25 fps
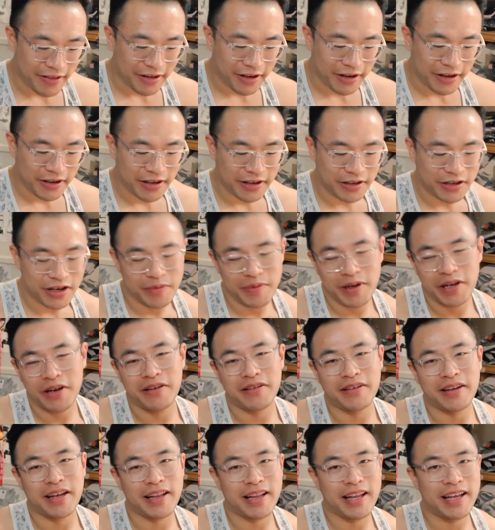So after you determine
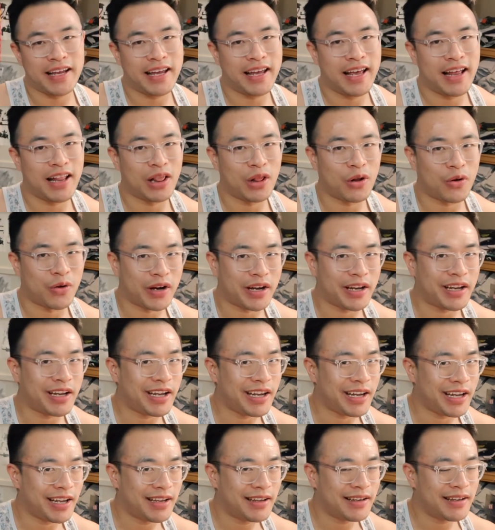your daily caloric
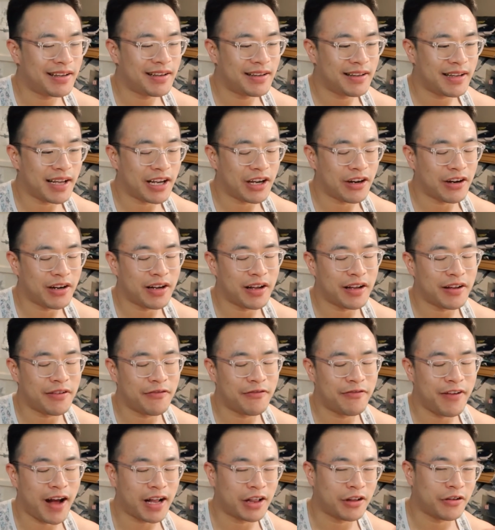needs, then you're gonna
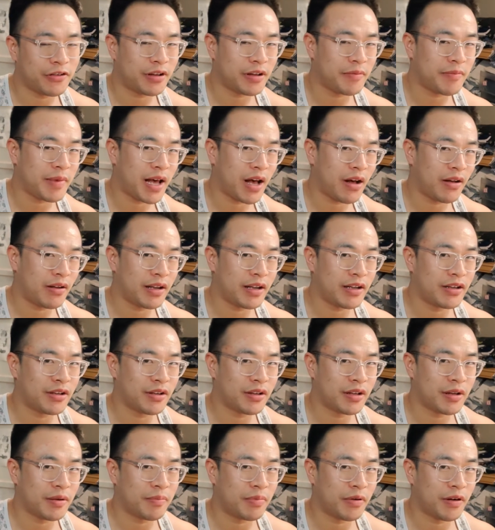factor them out
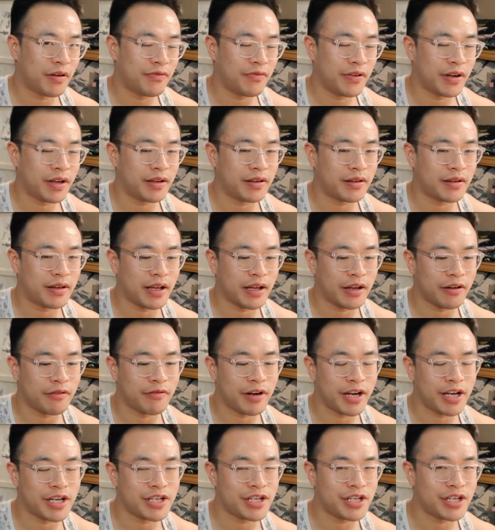into the perfect like
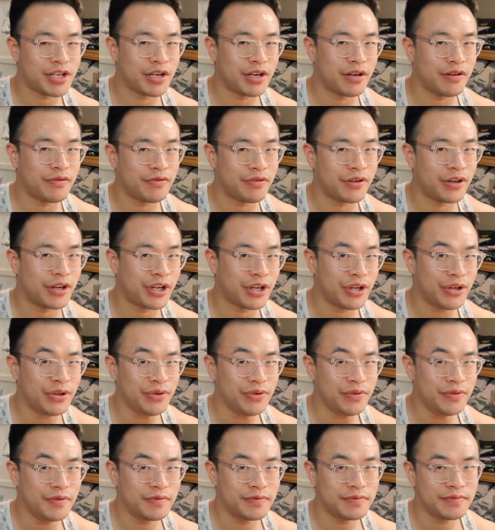ratio for
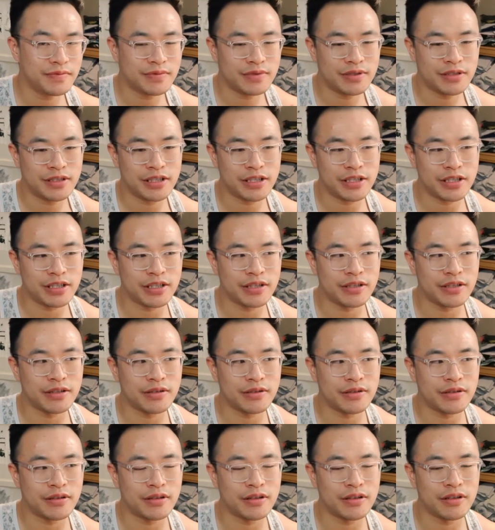you
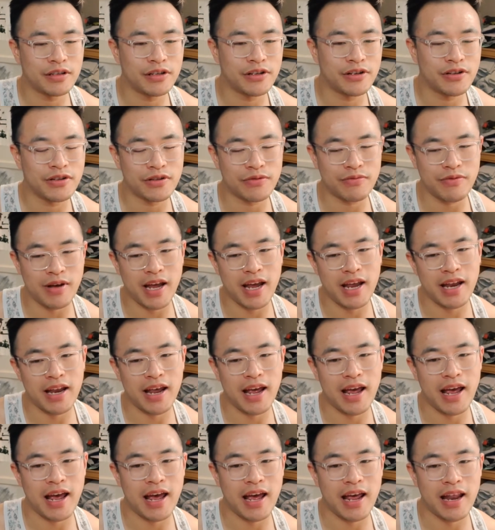to lose
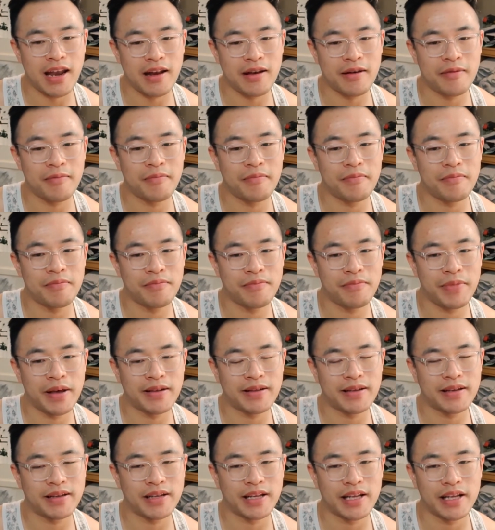weight and
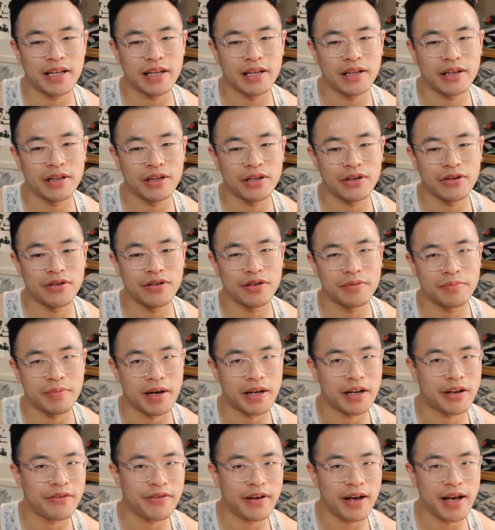basically lose
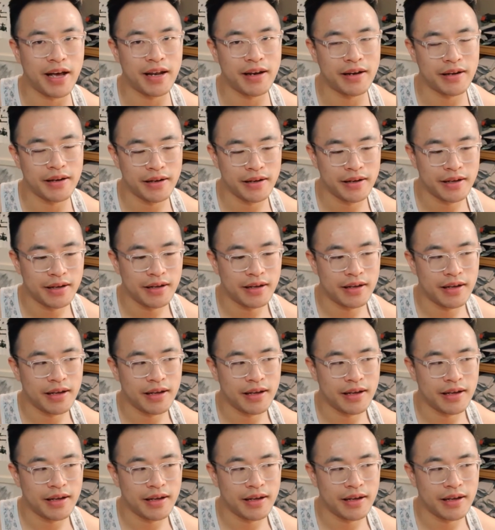body fat.